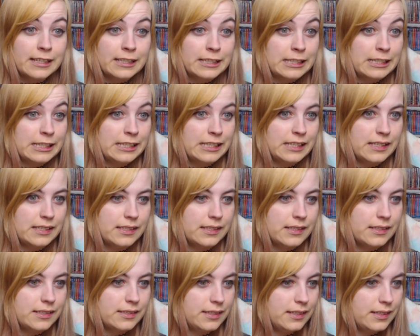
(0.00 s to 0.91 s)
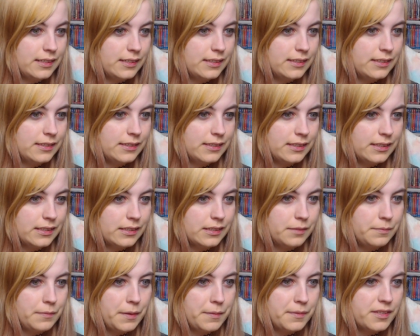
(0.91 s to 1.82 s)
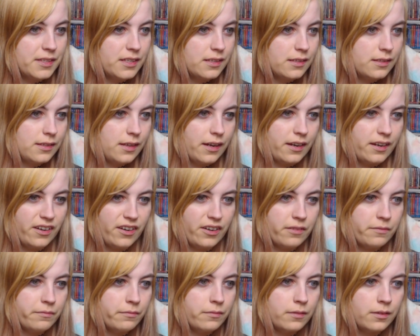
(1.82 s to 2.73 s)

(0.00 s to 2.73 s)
six, six, six, six, six, six, six, maybe six, I don't know.